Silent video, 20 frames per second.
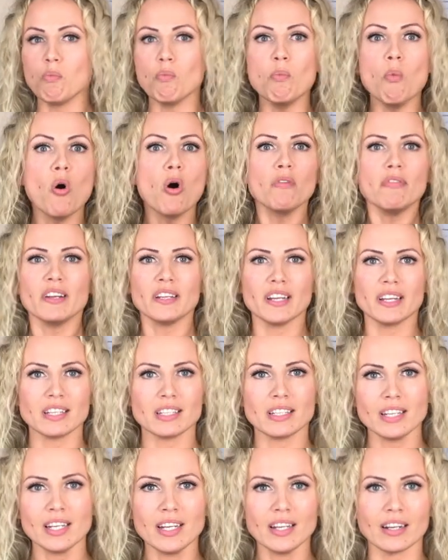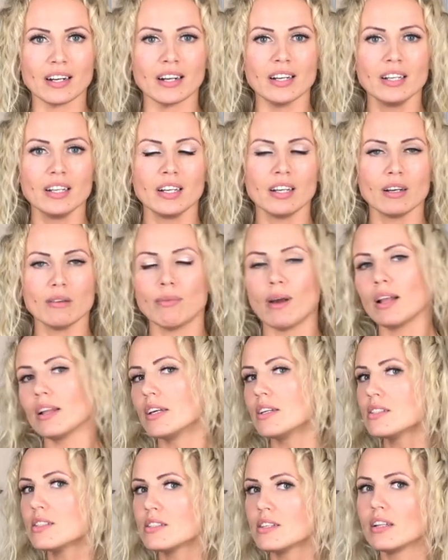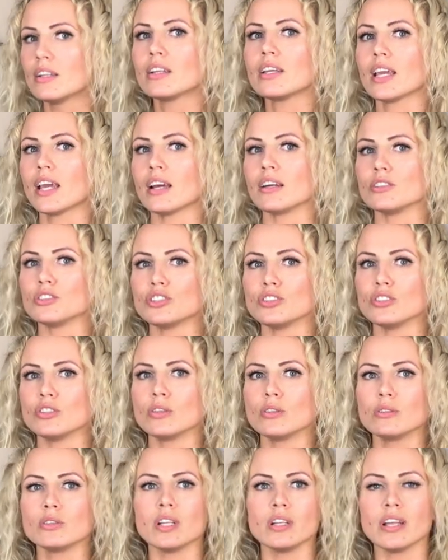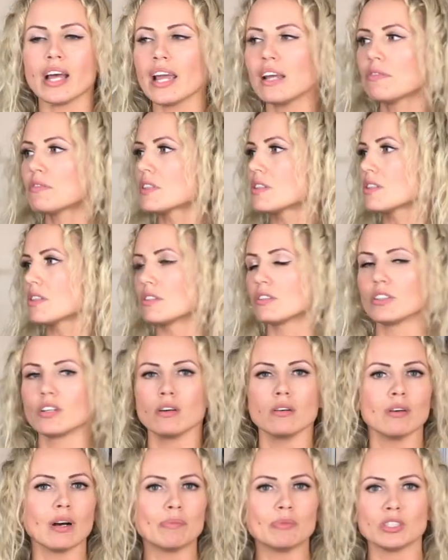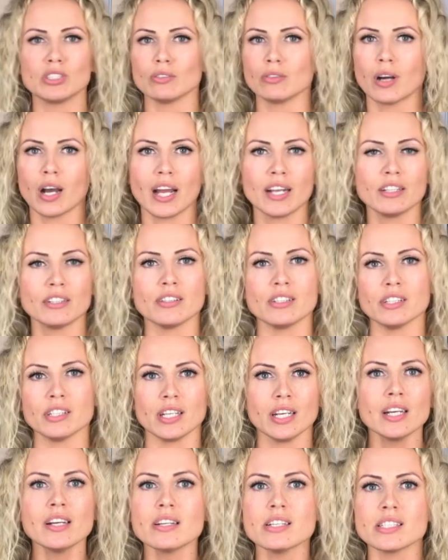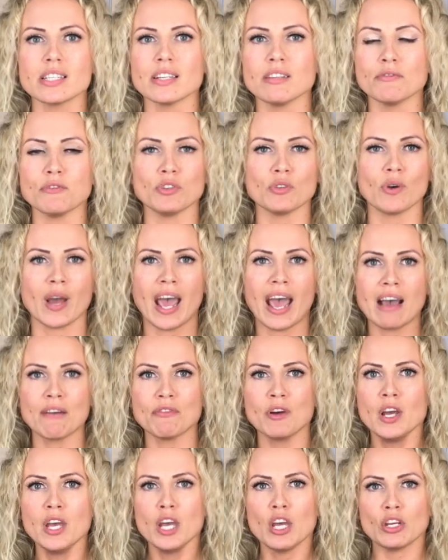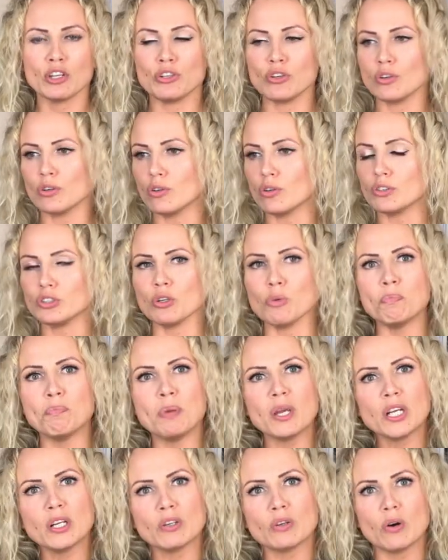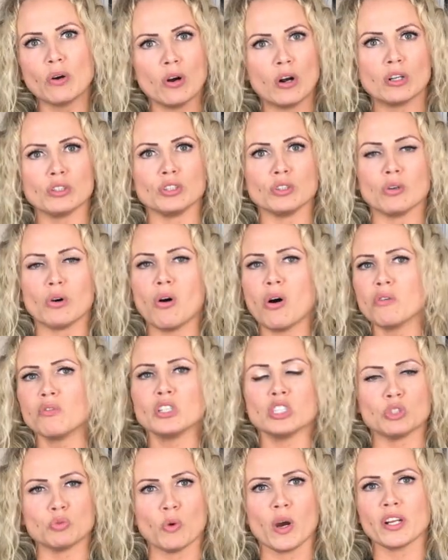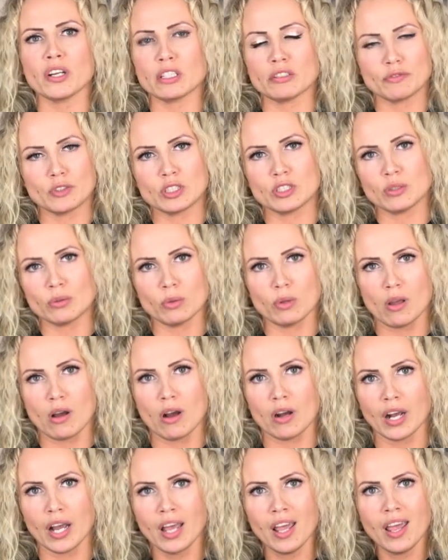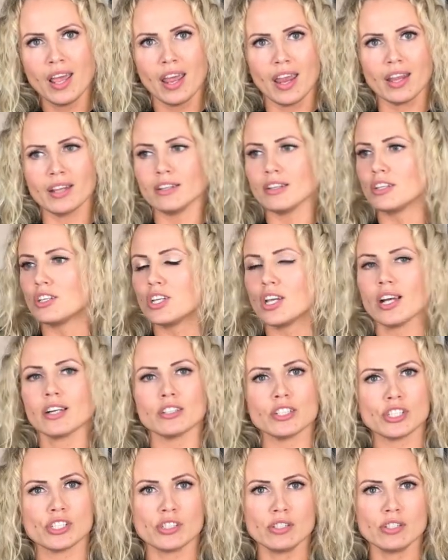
more than a year. Well, I still can't. You know, the life is could go up to 100 years. And if you have your big goal you always wanted for so long in a year or